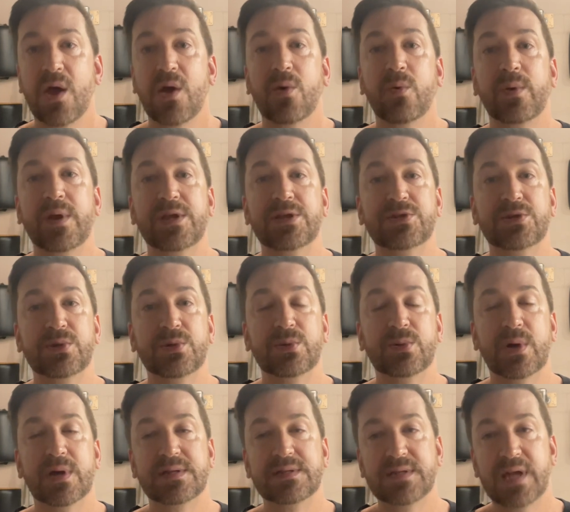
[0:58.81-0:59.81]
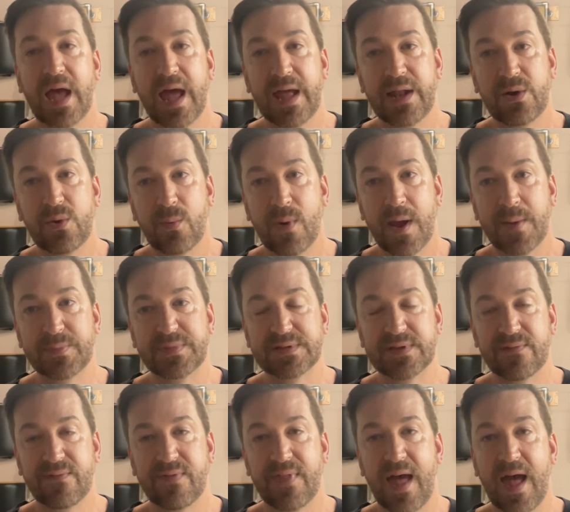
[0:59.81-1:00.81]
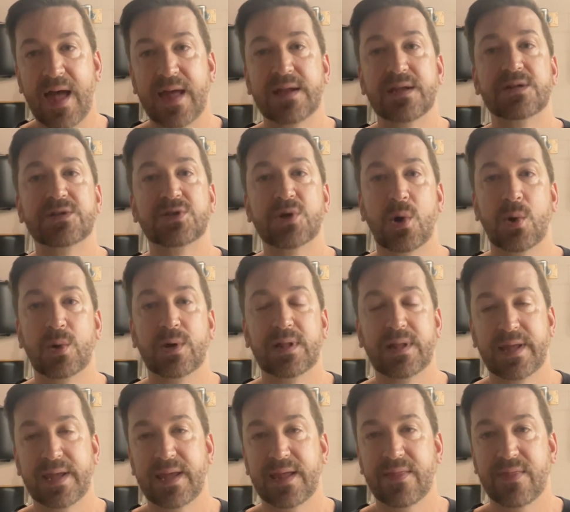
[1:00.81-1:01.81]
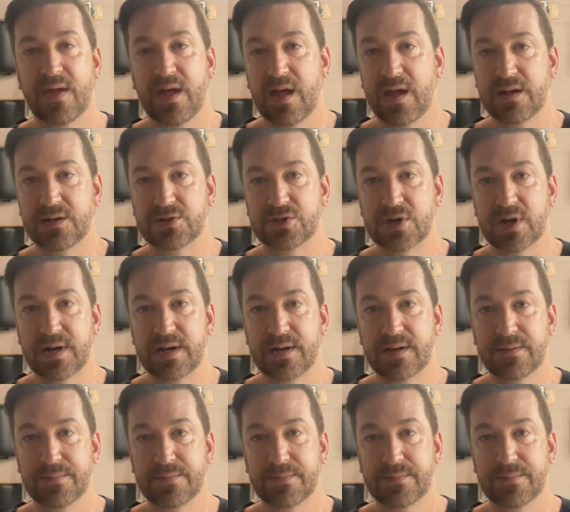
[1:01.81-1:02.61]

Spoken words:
We do 10 reps of that, totaling the 100.